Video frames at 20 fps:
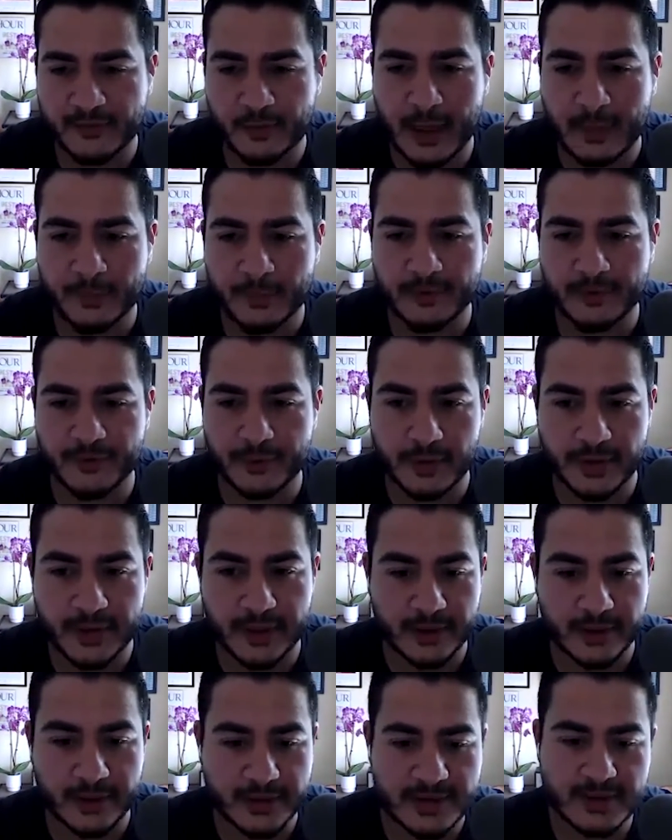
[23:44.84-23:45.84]
crop of new
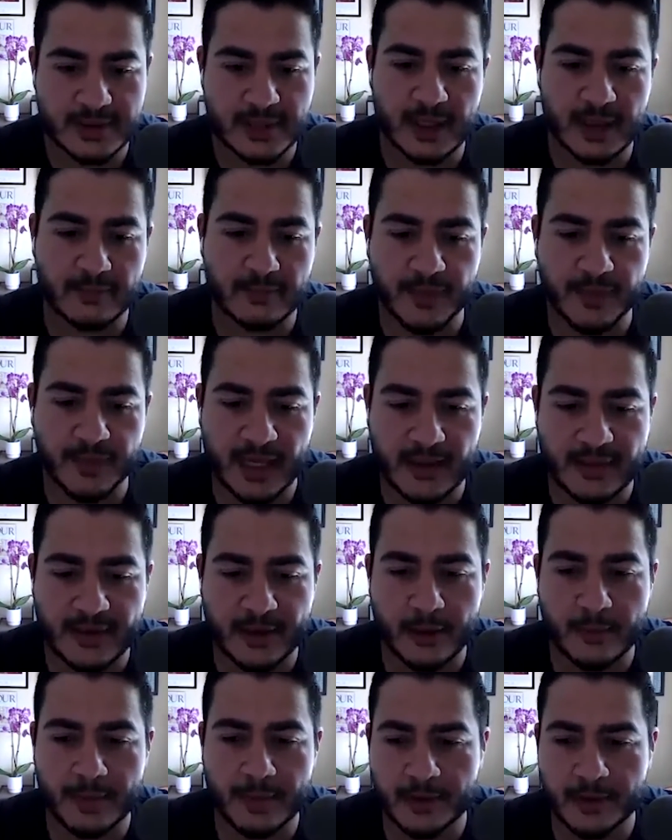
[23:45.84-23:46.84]
leaders and
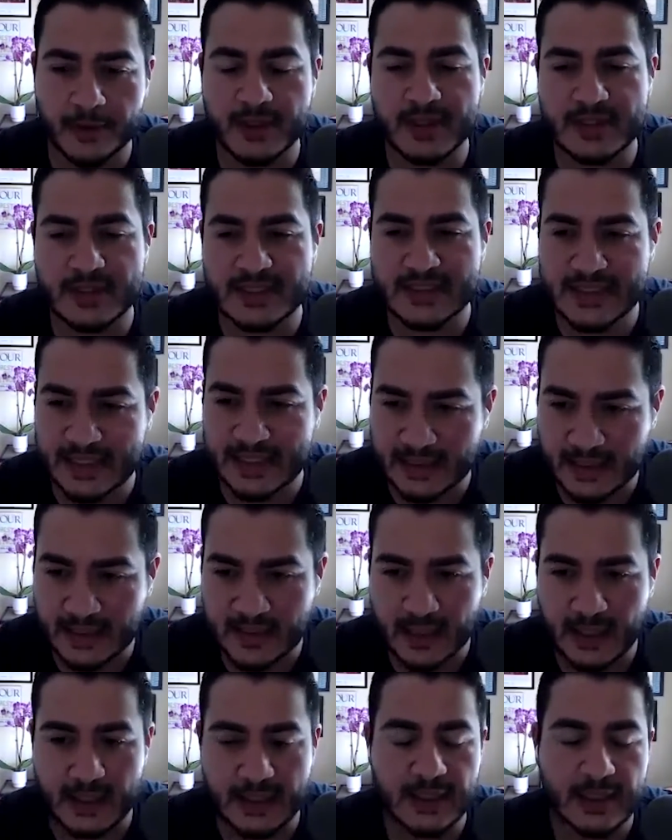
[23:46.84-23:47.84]
their ability to stick in the
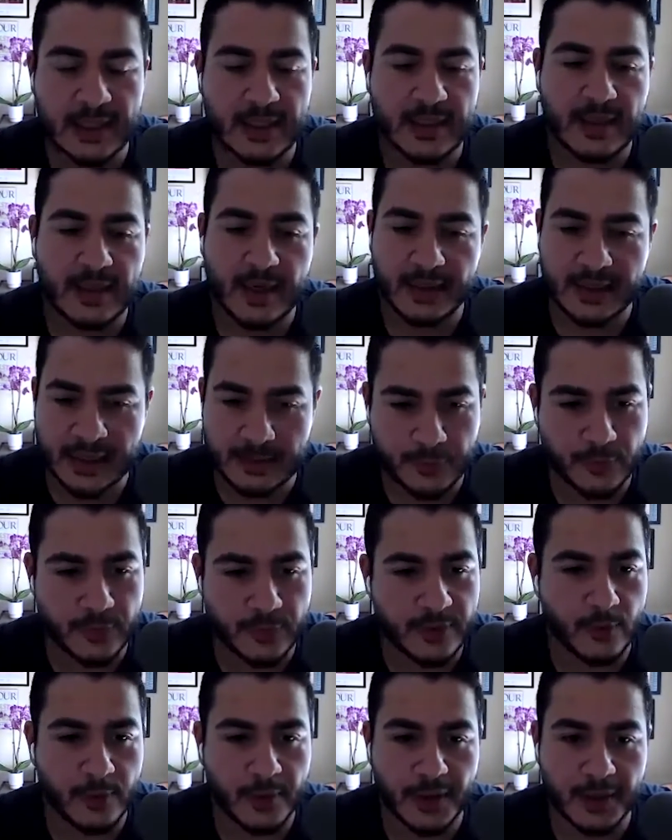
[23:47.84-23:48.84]
cut and keep
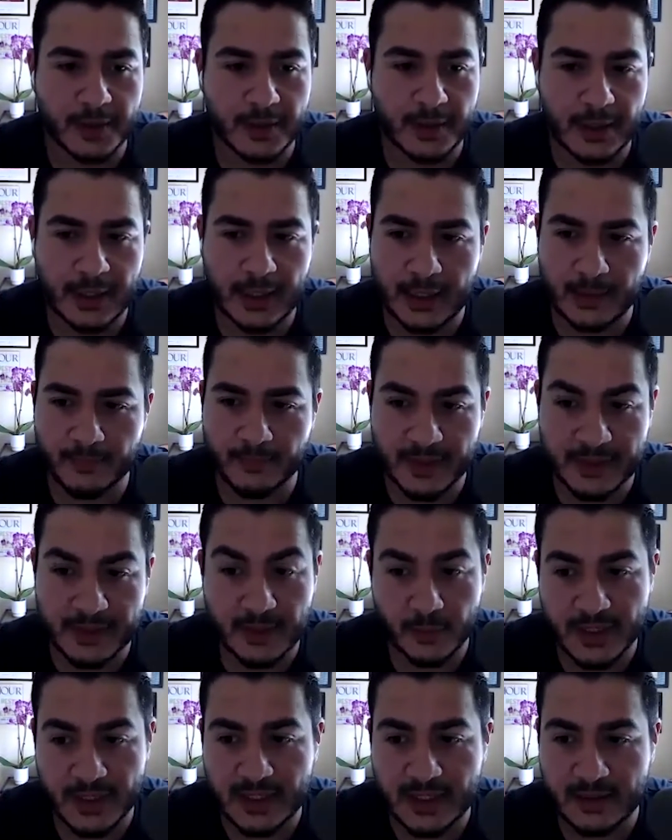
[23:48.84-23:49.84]
doing the work
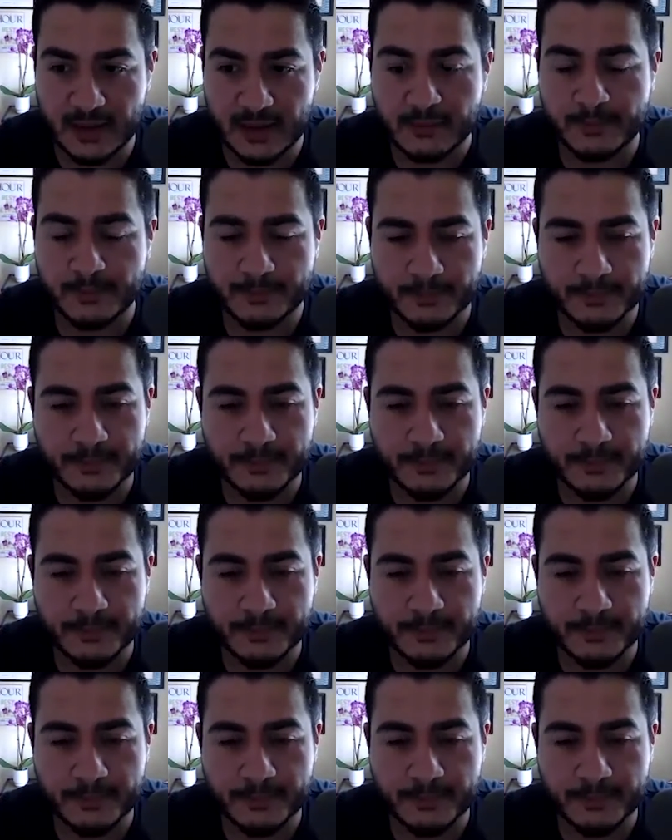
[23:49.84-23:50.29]
until we get there.